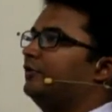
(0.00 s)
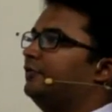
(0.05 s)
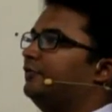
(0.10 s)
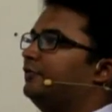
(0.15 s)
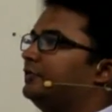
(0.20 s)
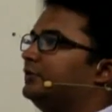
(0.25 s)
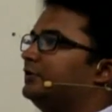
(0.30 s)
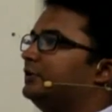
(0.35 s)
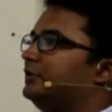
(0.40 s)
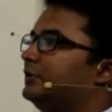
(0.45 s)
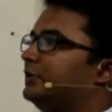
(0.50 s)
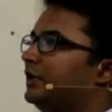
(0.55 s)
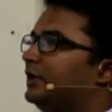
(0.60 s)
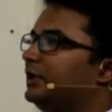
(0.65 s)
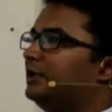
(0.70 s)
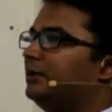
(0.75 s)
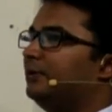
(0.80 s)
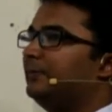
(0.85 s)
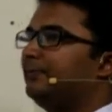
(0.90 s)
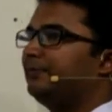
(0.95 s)
of
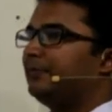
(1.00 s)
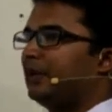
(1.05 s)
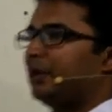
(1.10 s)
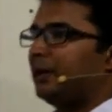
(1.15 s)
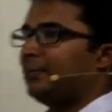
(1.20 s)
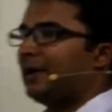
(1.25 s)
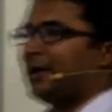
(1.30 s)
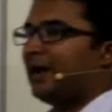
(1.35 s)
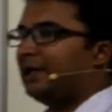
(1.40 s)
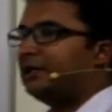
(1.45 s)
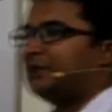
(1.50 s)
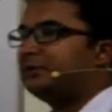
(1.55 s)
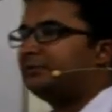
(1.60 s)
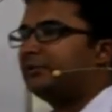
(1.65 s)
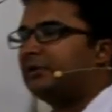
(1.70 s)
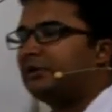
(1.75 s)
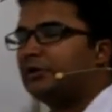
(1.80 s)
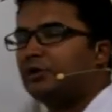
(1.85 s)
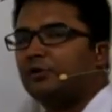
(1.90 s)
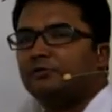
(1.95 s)
the
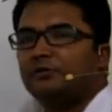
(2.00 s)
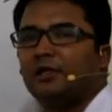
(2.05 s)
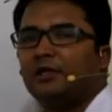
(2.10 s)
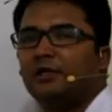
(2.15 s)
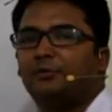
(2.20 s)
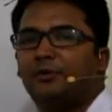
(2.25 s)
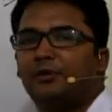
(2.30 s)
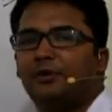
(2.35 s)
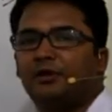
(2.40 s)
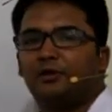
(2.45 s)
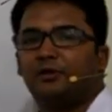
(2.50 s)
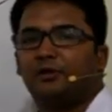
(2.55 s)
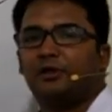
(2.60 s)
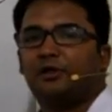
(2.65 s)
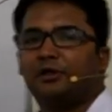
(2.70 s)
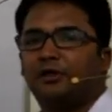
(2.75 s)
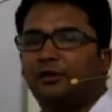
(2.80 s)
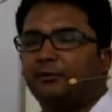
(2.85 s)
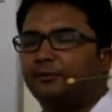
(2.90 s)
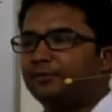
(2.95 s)
management of that
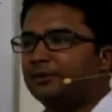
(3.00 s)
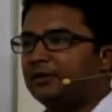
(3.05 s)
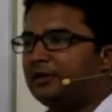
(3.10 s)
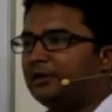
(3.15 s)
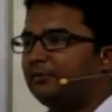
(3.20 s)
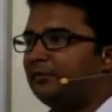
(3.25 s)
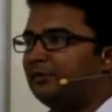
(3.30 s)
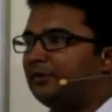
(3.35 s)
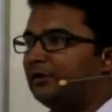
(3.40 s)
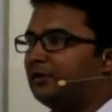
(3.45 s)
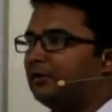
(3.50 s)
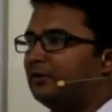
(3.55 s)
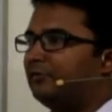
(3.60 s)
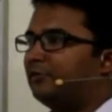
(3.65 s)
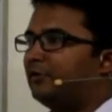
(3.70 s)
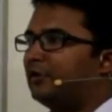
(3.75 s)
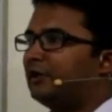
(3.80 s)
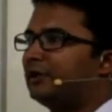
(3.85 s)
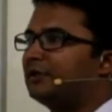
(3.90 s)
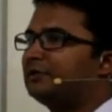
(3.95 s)
particular company.
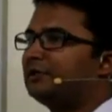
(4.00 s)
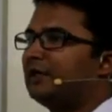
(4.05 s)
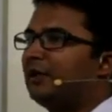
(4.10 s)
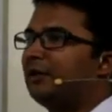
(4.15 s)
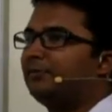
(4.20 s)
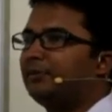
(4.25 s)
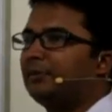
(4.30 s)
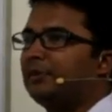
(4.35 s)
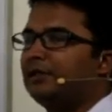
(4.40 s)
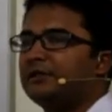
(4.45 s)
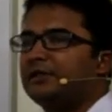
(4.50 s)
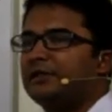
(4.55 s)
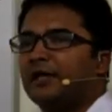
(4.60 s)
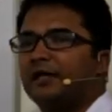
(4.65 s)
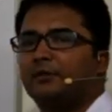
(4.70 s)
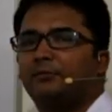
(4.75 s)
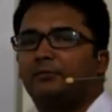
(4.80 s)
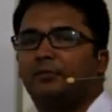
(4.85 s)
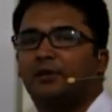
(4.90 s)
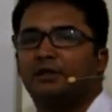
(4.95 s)
For example,
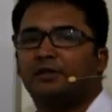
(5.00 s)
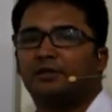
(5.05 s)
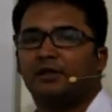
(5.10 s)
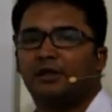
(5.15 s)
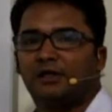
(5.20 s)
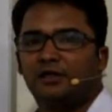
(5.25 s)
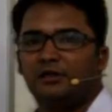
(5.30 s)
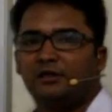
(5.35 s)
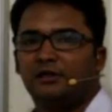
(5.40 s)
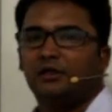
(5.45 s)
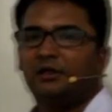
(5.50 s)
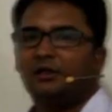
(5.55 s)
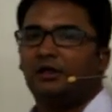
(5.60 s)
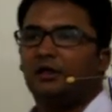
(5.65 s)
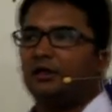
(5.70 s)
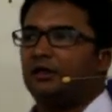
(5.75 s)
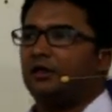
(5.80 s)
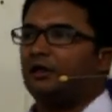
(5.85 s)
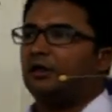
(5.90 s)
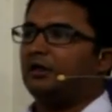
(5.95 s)
Tech Mahindra,
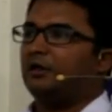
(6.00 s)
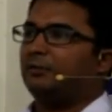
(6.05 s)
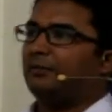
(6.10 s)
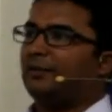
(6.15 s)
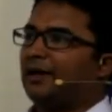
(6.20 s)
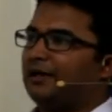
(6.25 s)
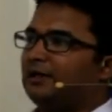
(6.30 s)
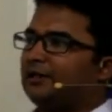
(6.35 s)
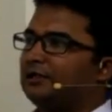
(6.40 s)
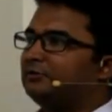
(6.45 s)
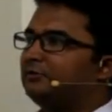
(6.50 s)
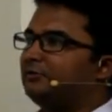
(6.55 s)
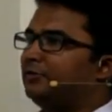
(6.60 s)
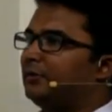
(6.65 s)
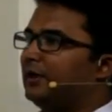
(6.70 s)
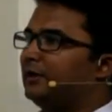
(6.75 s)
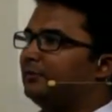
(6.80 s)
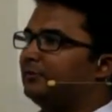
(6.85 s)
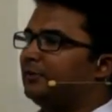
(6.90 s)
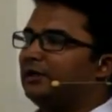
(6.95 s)
managed
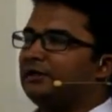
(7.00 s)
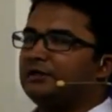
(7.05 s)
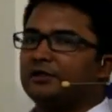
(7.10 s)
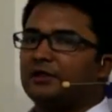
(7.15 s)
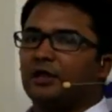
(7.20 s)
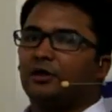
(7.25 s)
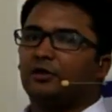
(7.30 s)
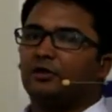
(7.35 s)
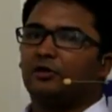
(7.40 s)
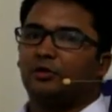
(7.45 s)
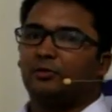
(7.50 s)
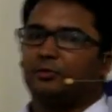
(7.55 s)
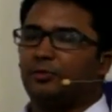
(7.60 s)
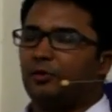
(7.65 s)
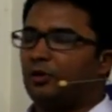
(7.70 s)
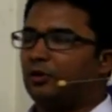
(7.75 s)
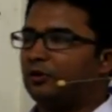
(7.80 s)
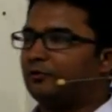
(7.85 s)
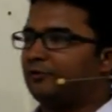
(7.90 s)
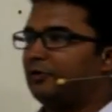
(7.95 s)
by Mahindra Group,
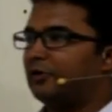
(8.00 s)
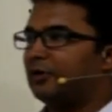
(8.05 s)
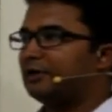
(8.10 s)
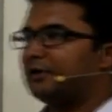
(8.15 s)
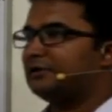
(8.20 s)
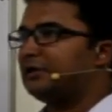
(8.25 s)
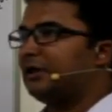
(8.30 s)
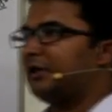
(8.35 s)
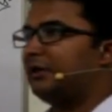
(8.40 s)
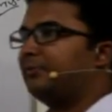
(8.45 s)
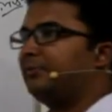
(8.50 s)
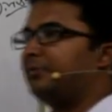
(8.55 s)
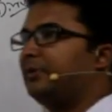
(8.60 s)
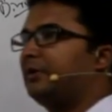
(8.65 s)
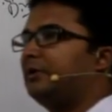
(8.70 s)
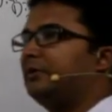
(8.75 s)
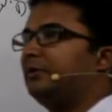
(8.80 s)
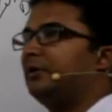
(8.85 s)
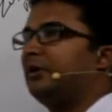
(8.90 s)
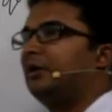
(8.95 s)
or for
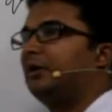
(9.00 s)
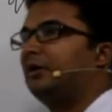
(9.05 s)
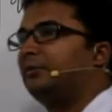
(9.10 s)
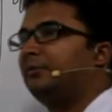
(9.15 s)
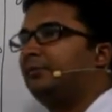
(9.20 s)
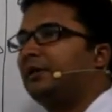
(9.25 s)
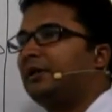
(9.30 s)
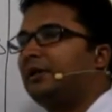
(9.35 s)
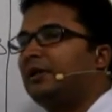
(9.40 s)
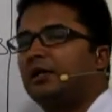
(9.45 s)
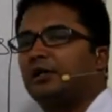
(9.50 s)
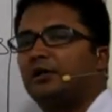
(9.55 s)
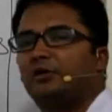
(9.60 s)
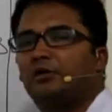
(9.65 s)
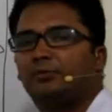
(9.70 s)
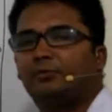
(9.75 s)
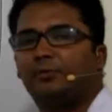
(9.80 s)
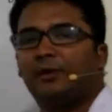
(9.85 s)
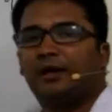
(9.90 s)
example Birla